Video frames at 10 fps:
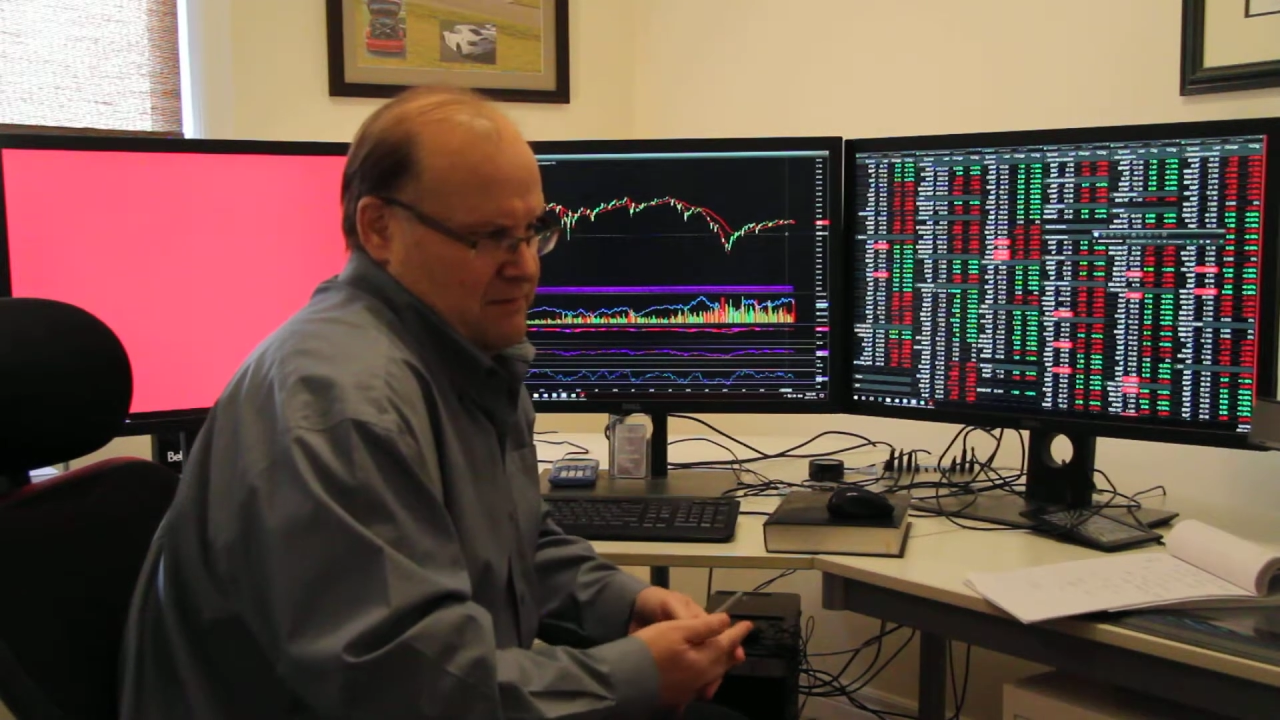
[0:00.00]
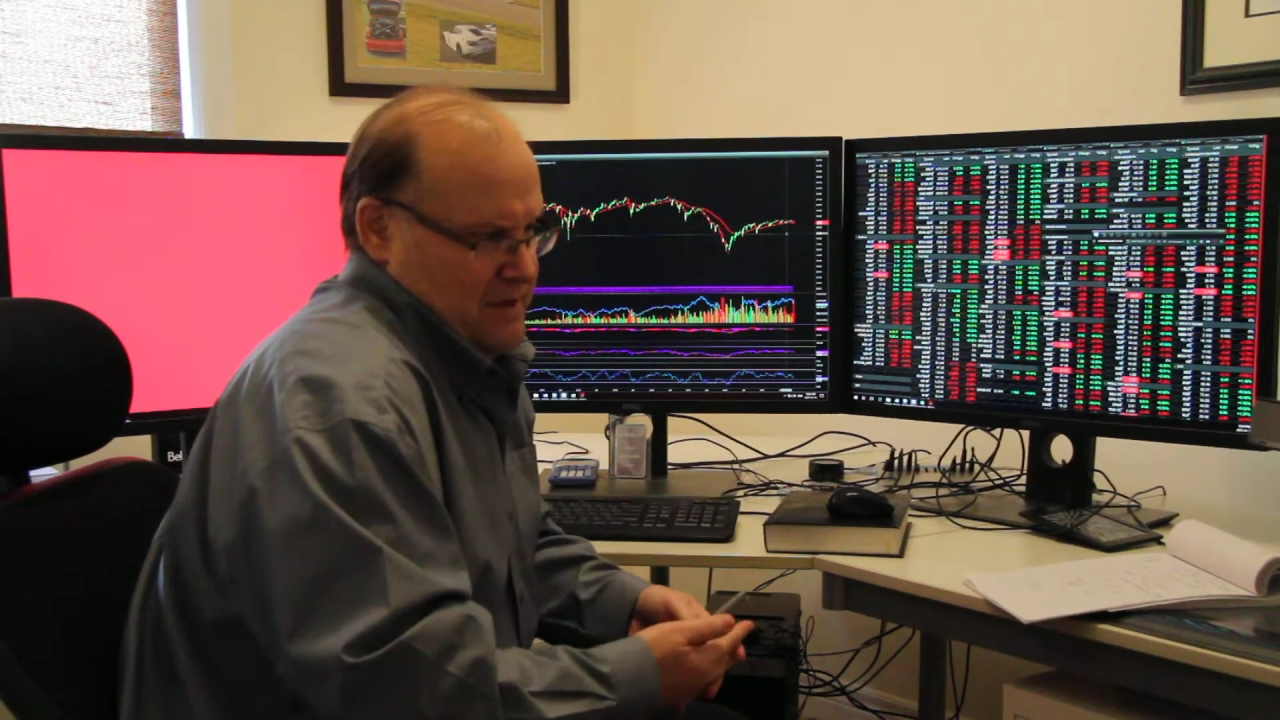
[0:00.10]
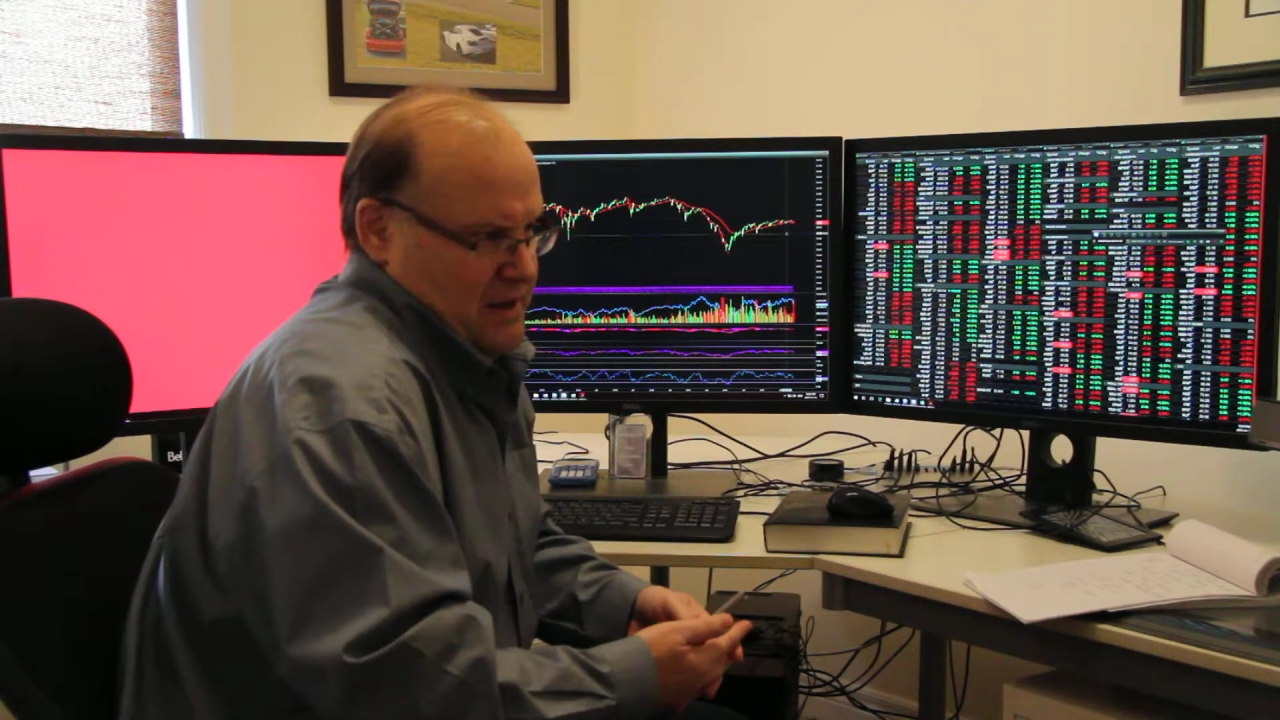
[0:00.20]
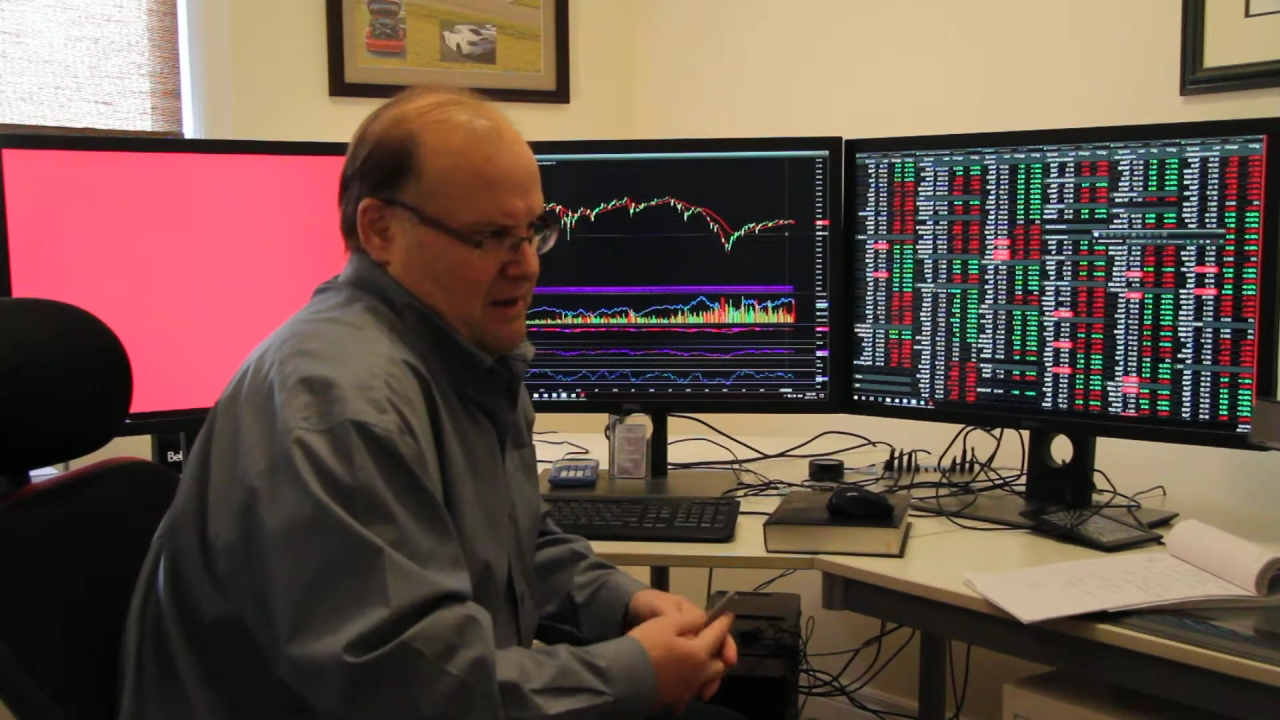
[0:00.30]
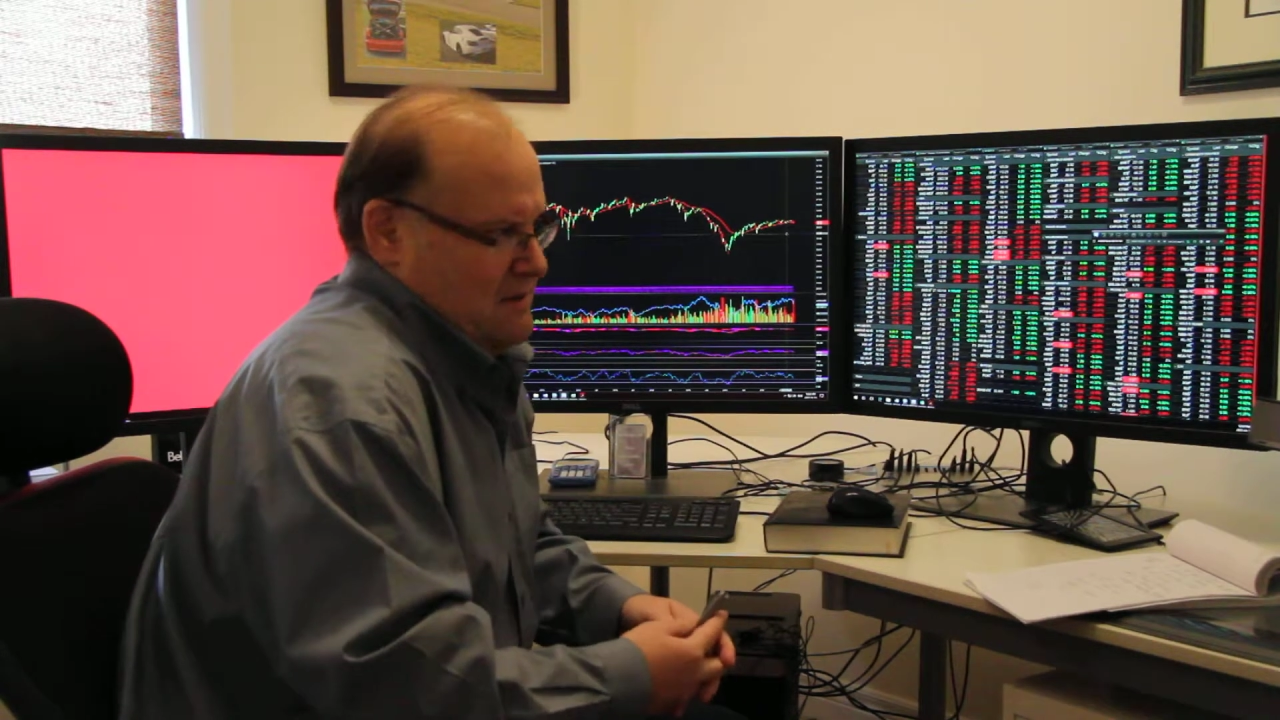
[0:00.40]

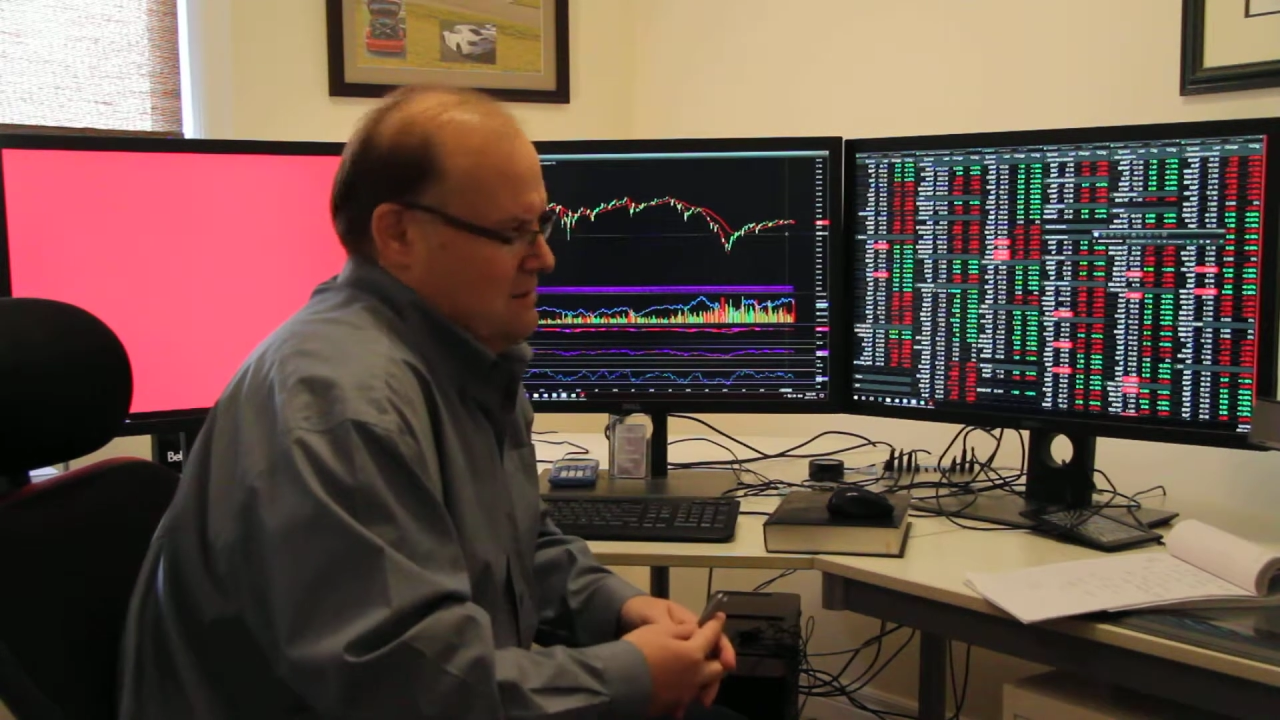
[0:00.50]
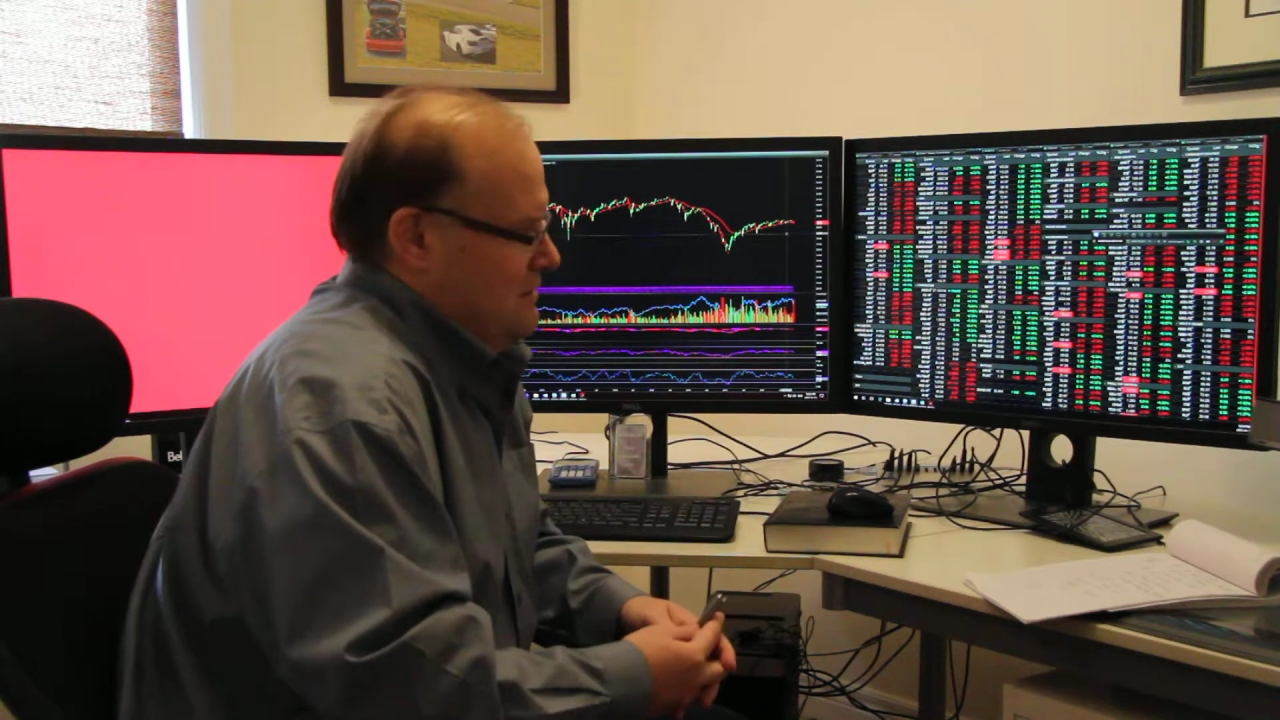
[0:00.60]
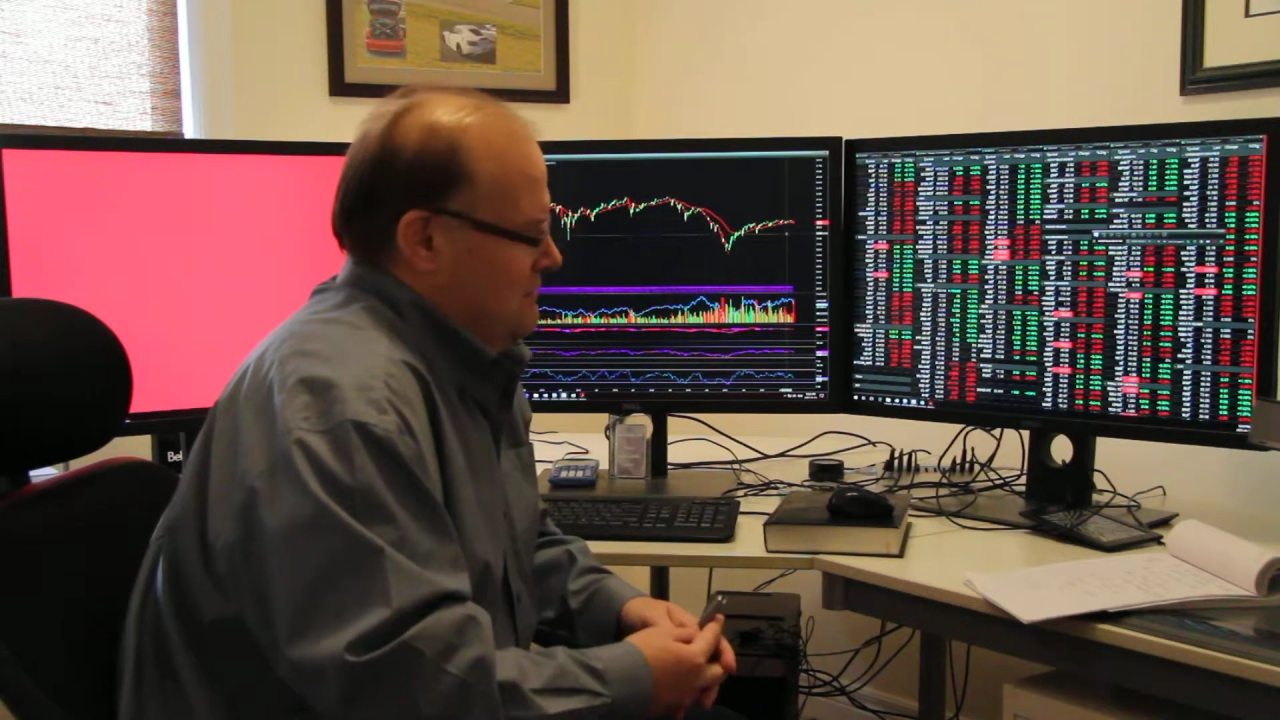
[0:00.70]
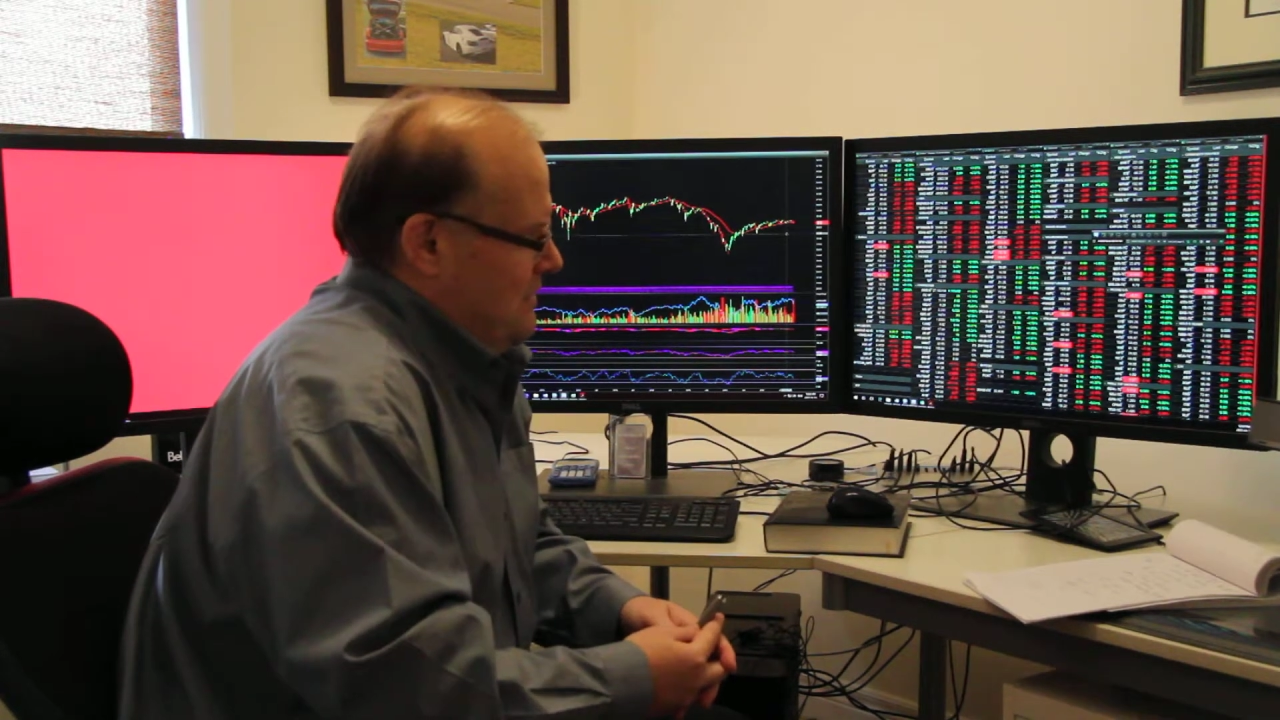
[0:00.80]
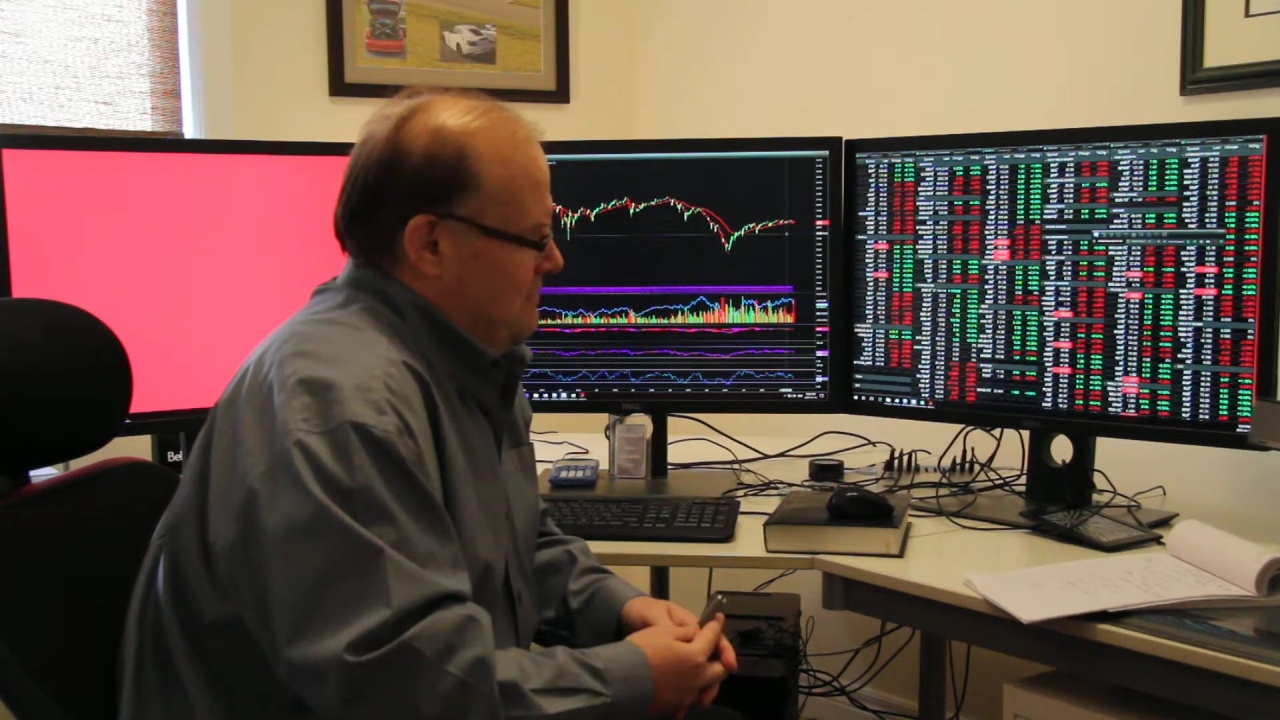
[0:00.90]
VX, the